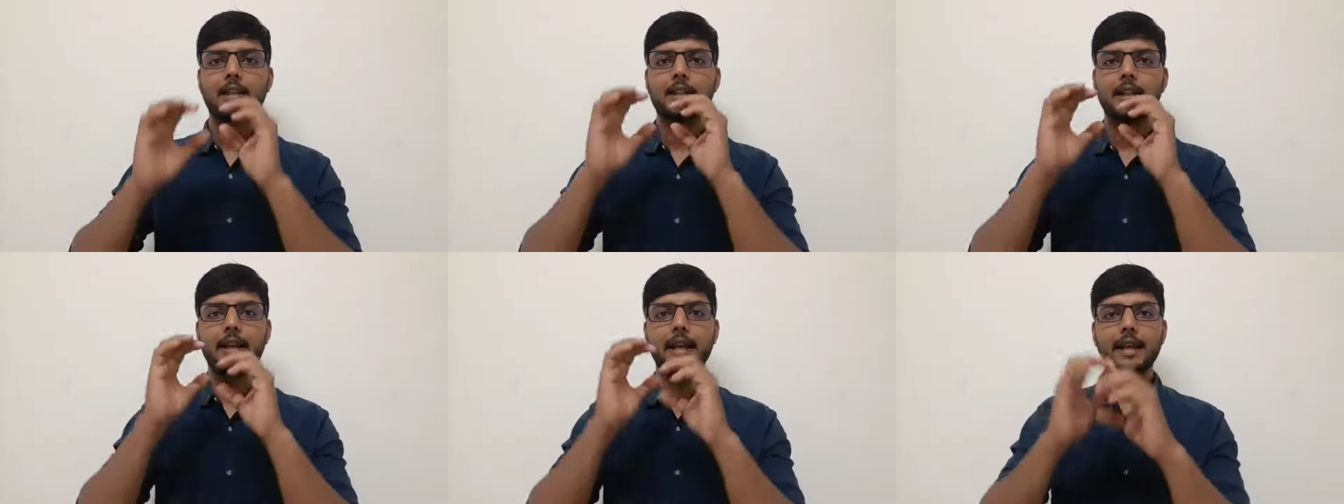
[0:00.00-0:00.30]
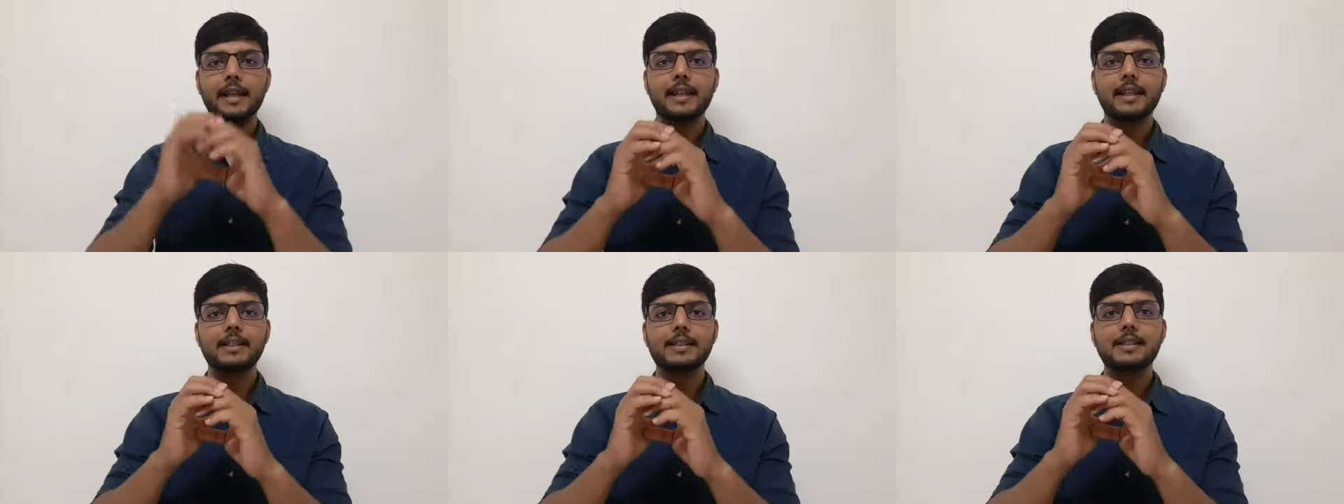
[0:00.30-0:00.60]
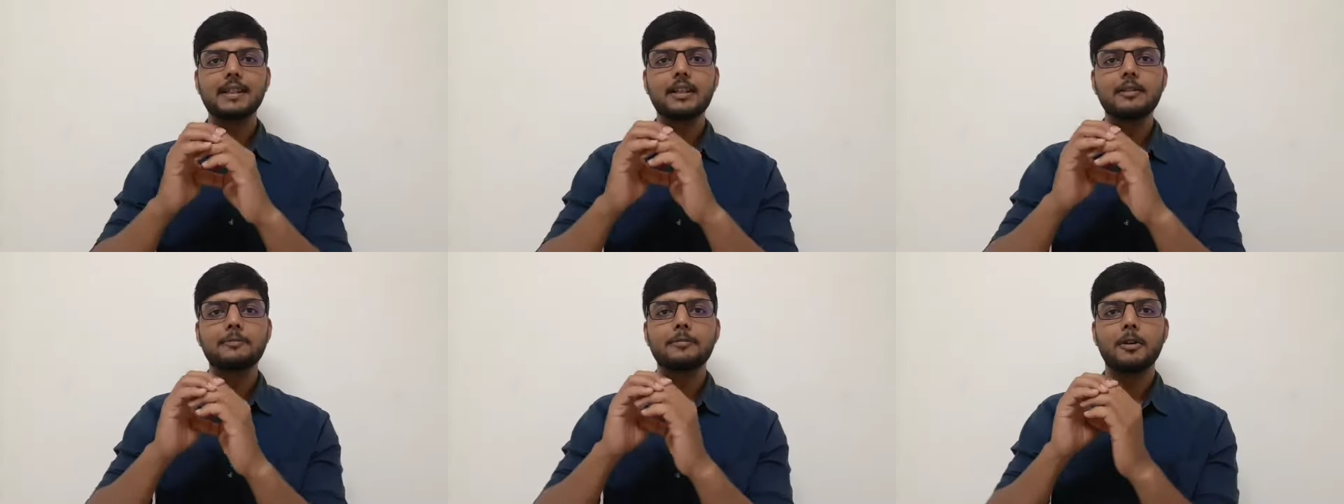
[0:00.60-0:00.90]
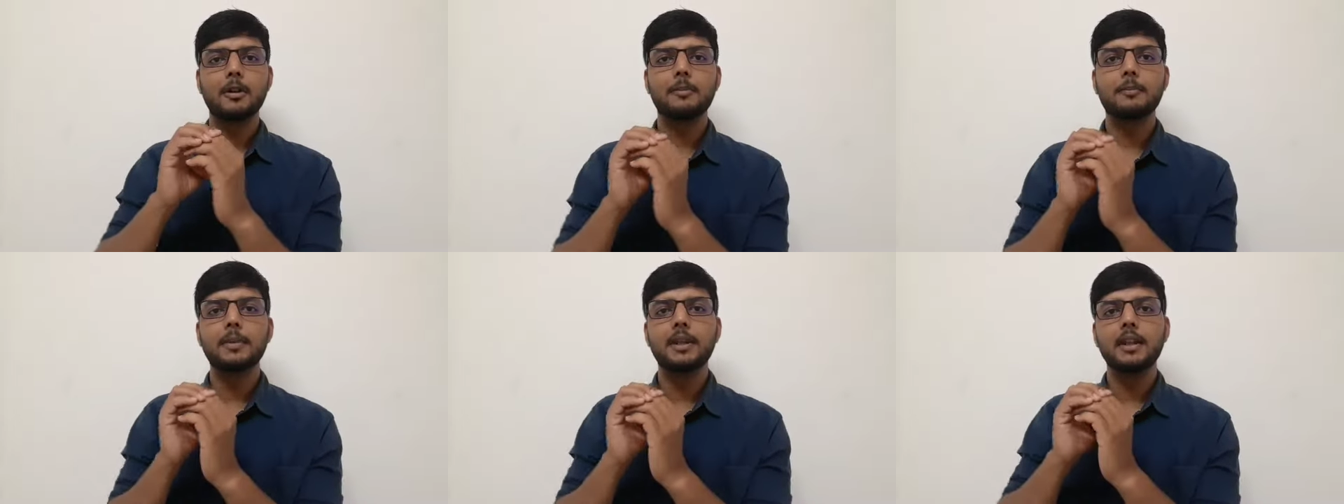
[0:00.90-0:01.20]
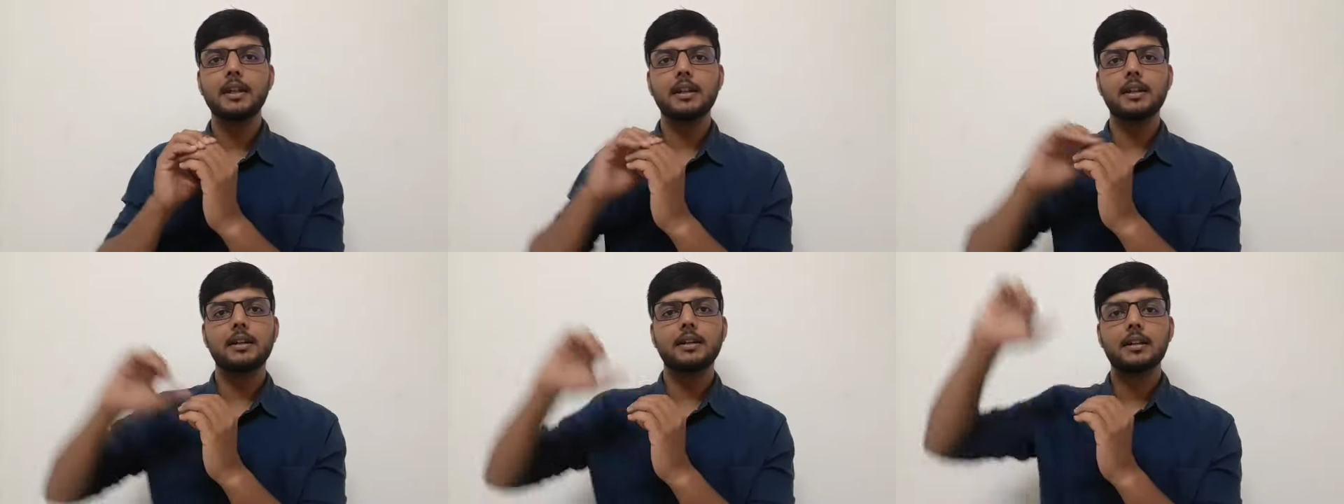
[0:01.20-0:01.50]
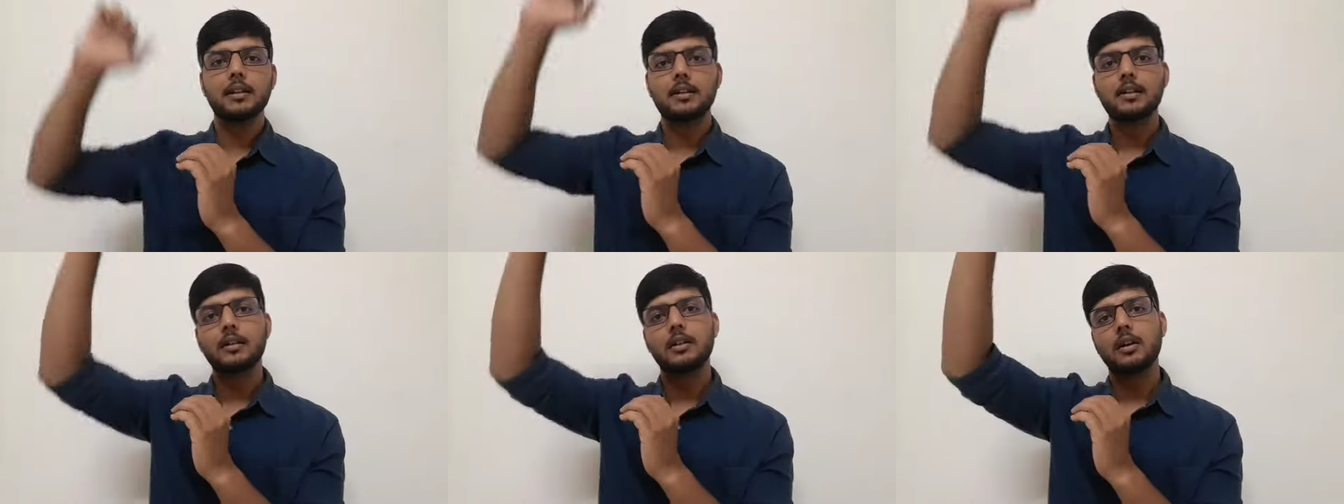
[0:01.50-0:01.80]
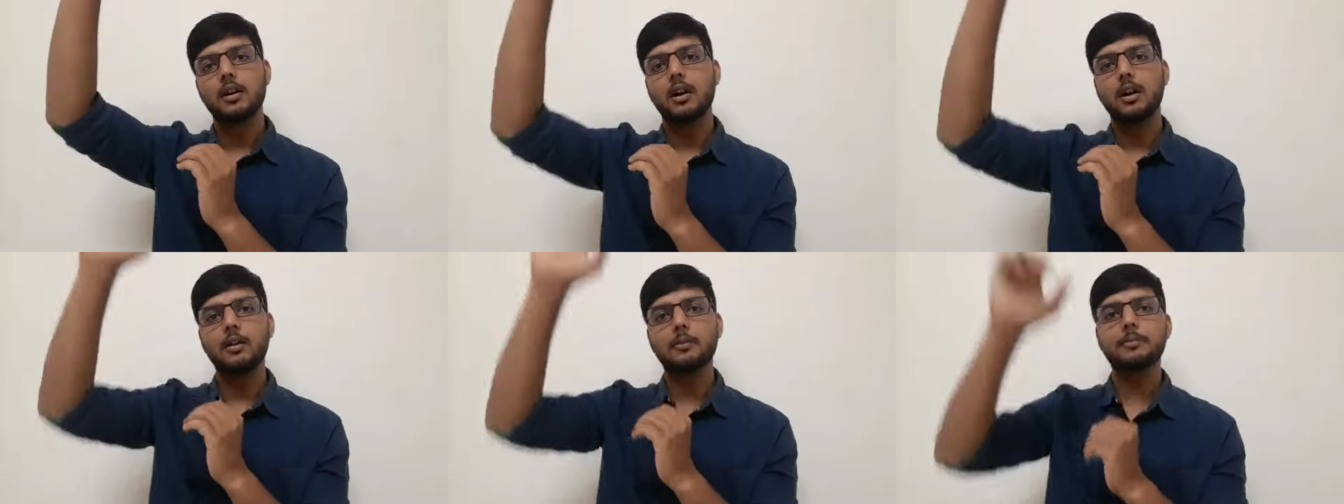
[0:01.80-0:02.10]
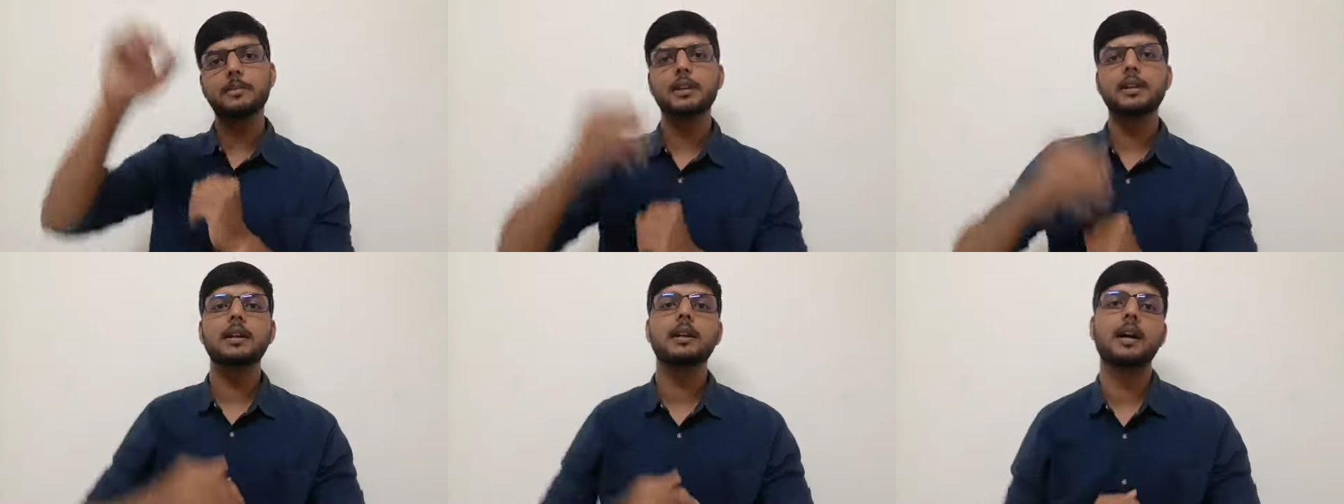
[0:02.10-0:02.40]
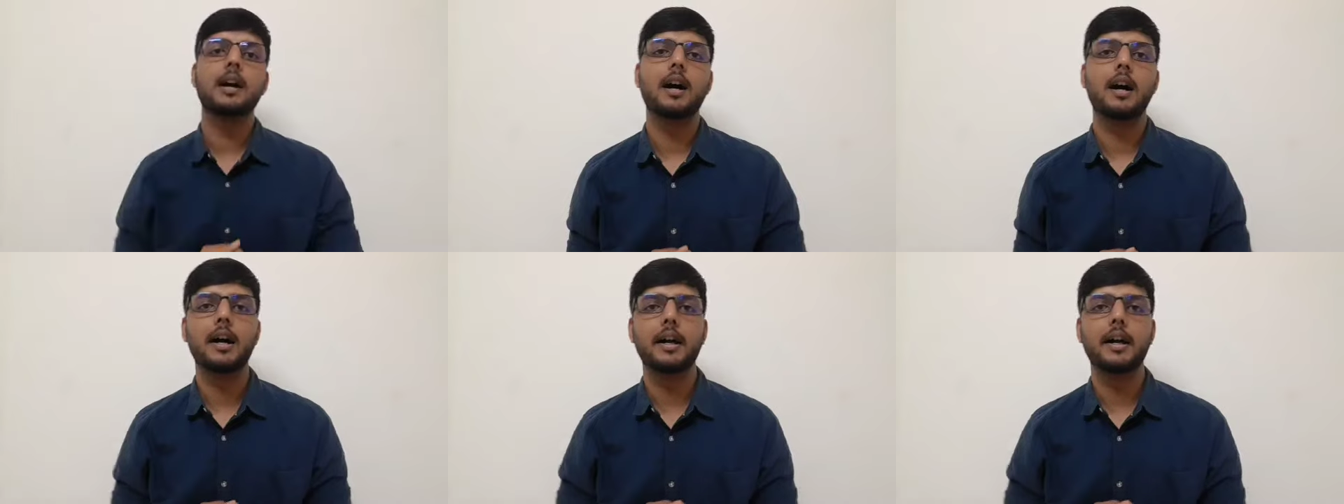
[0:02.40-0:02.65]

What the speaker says: then I can see from here of the